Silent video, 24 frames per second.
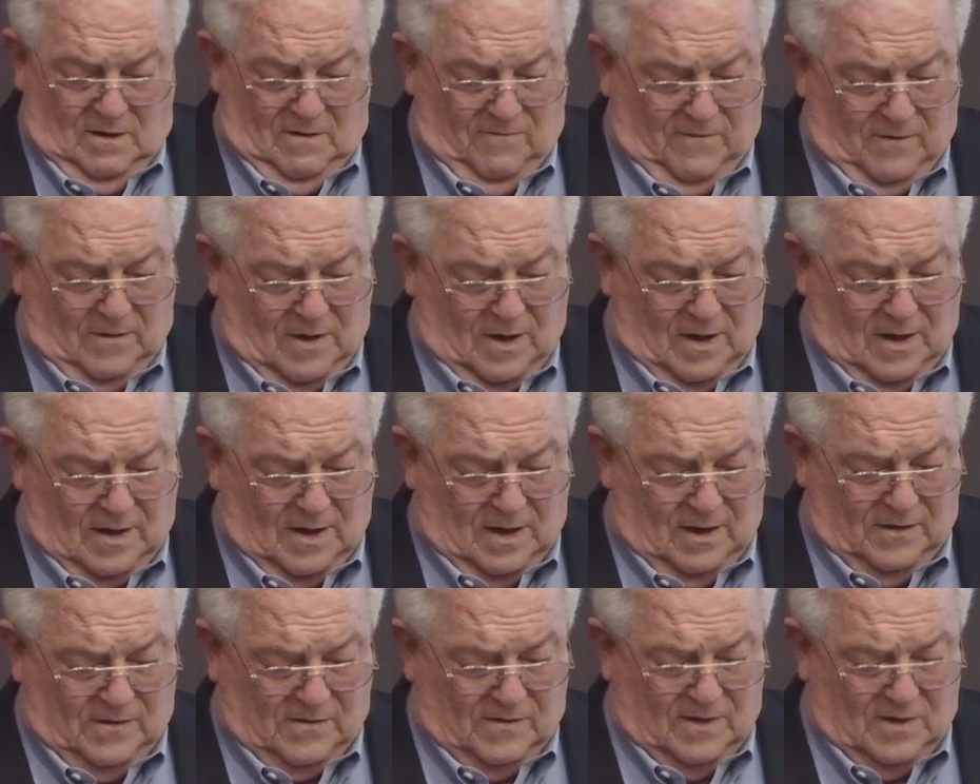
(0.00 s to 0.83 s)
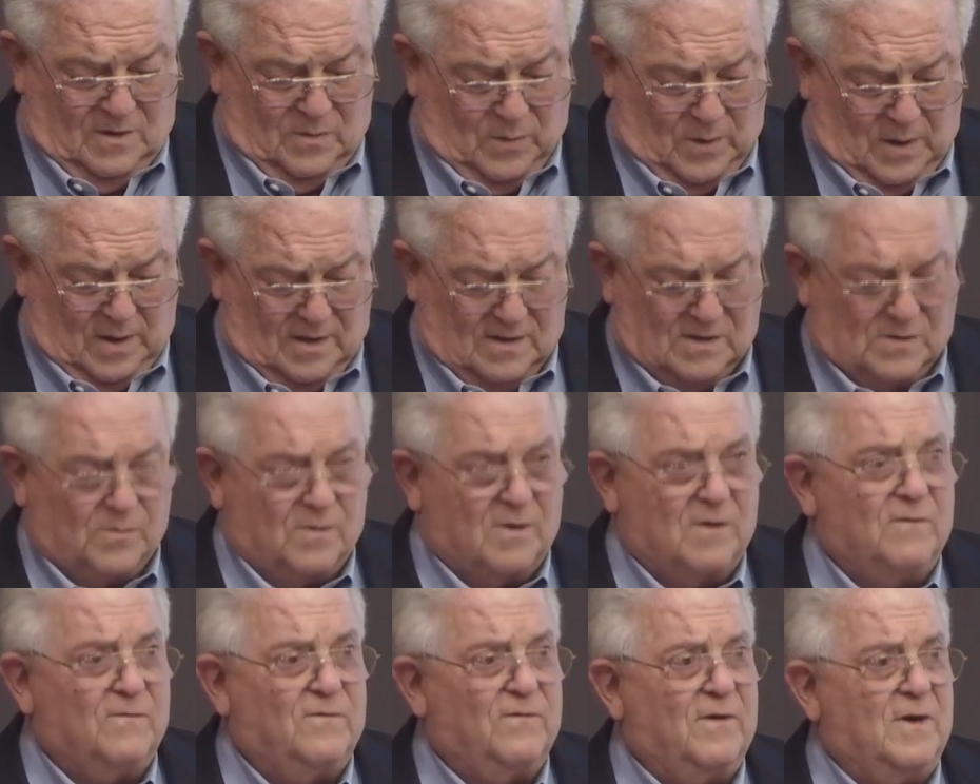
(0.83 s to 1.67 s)
For our country to prosper
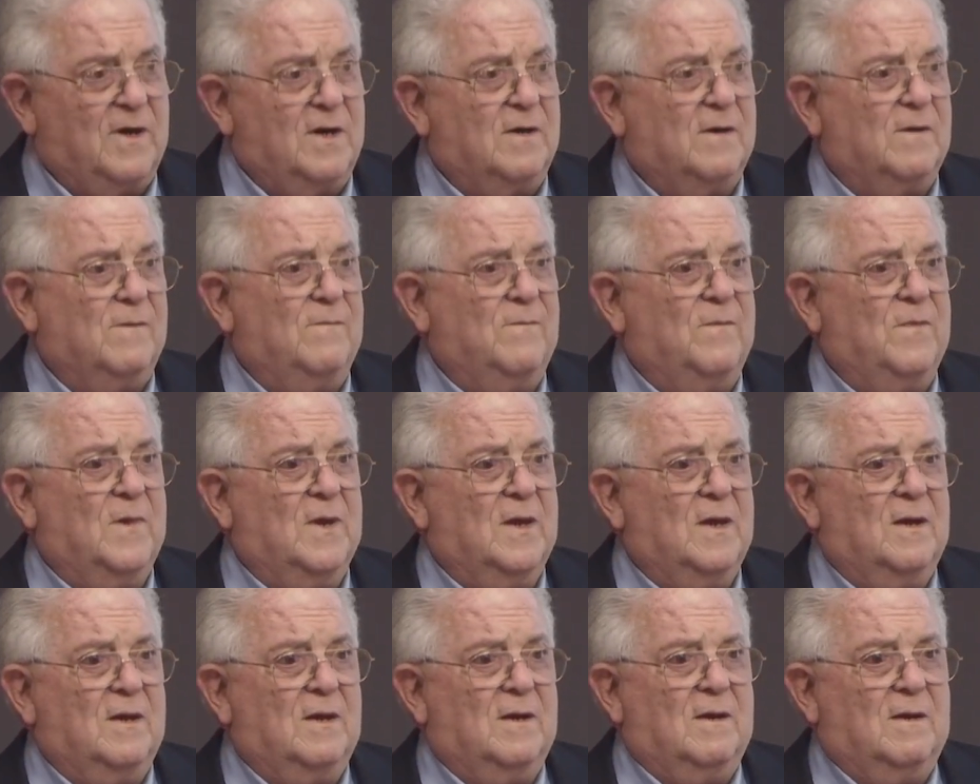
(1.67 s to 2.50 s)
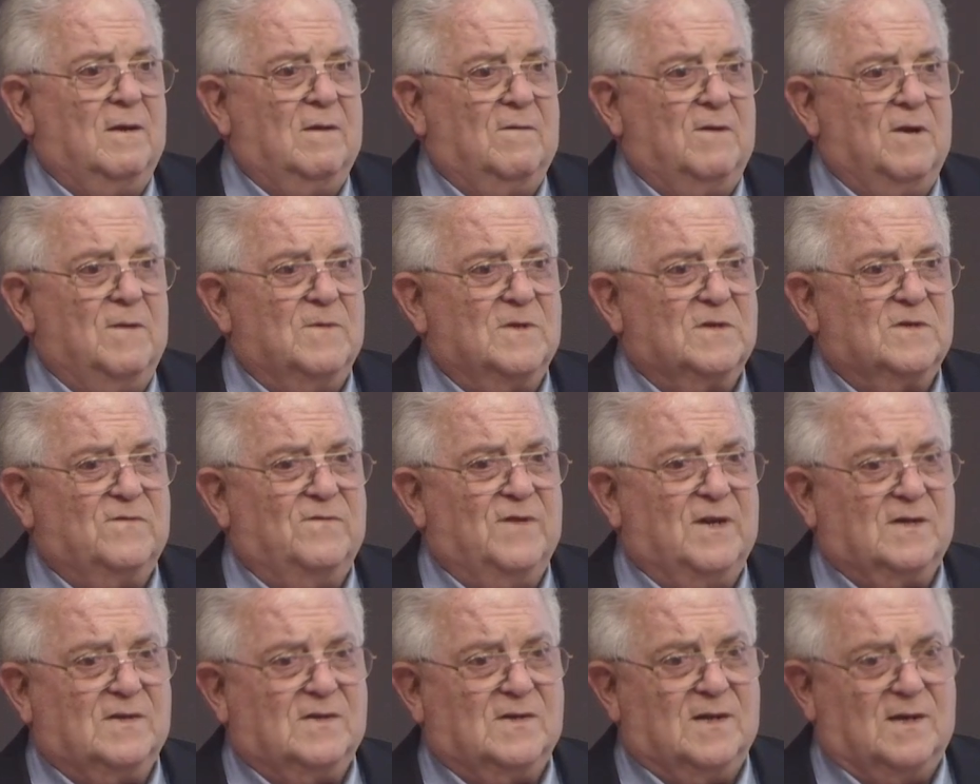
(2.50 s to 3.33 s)
in freedom, we must
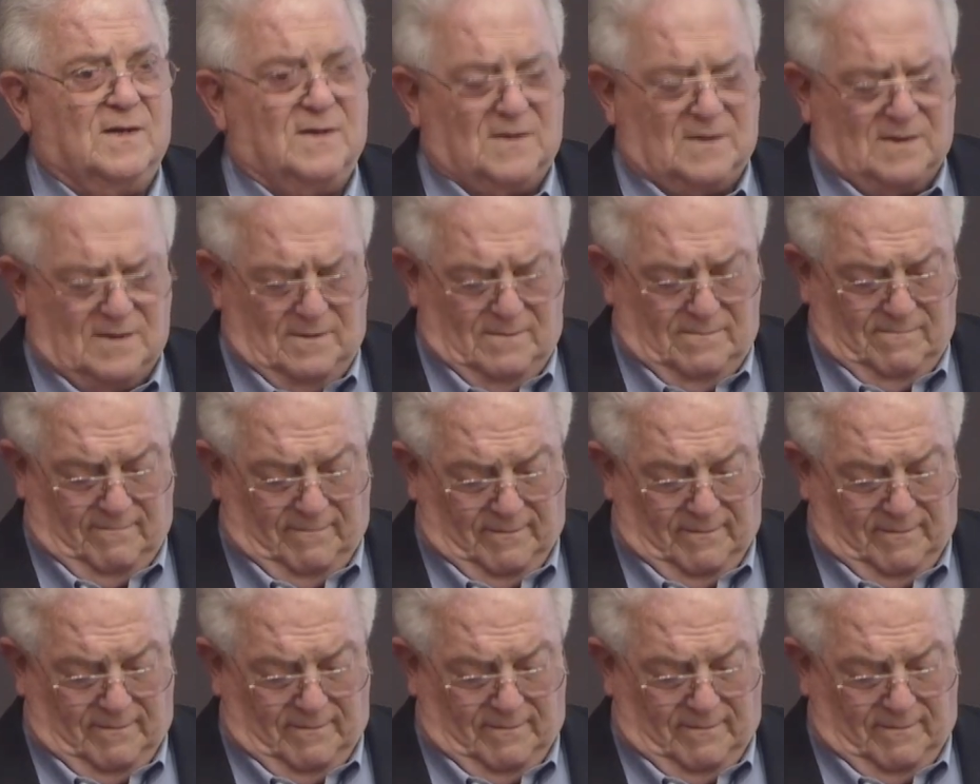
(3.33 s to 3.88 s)
fix this.